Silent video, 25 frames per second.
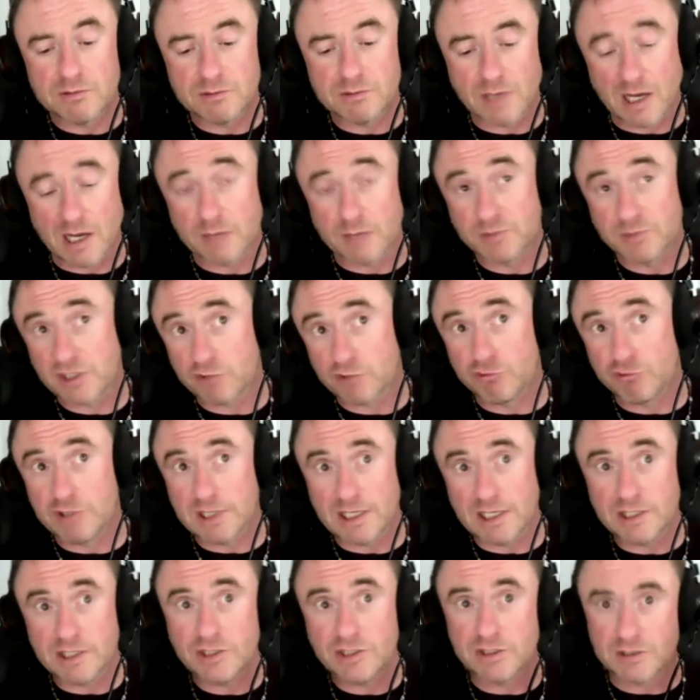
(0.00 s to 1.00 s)
object
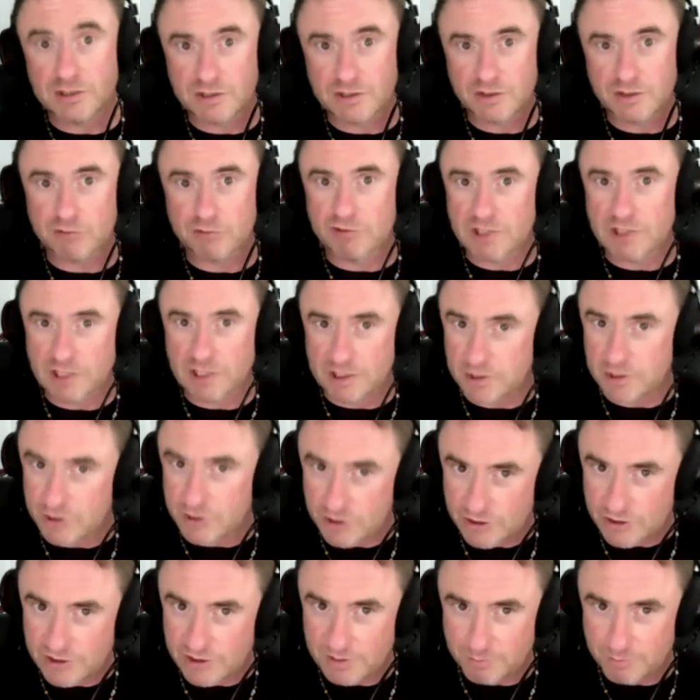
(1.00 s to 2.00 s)
relations, the
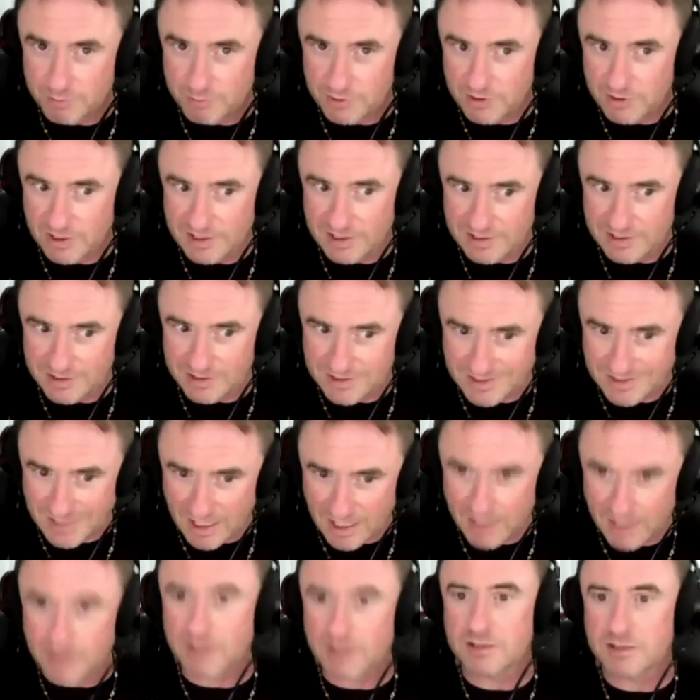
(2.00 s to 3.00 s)
relationship
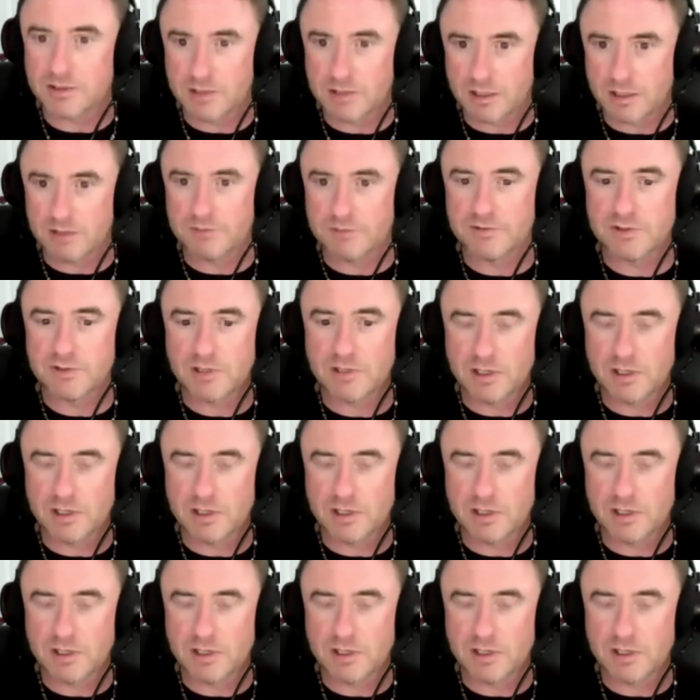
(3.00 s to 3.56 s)
inside ourselves.